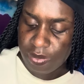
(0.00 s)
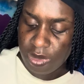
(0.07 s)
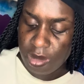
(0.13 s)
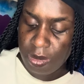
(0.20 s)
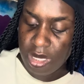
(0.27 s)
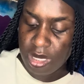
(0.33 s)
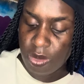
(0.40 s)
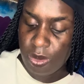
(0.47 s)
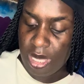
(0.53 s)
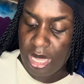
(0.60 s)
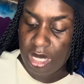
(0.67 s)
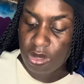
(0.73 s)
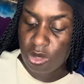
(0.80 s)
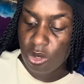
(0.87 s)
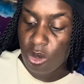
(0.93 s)
because we
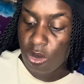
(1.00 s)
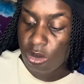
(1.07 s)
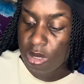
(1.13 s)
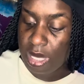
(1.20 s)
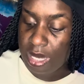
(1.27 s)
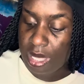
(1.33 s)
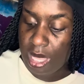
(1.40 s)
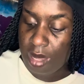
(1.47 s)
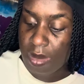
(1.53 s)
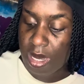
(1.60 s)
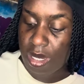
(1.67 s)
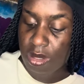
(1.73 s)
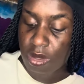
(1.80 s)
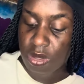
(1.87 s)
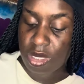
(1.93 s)
had scold that came
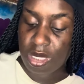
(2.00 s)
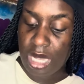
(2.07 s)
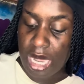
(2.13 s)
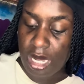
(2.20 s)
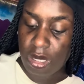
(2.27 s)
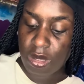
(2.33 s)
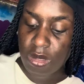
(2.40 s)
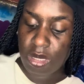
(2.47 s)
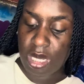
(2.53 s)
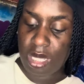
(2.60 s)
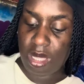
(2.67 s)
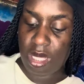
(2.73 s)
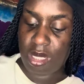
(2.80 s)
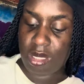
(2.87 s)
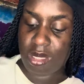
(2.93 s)
out, or scowled, and
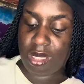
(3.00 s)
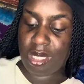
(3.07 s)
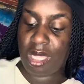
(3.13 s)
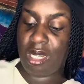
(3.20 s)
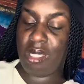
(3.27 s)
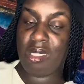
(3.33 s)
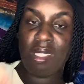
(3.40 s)
then skin is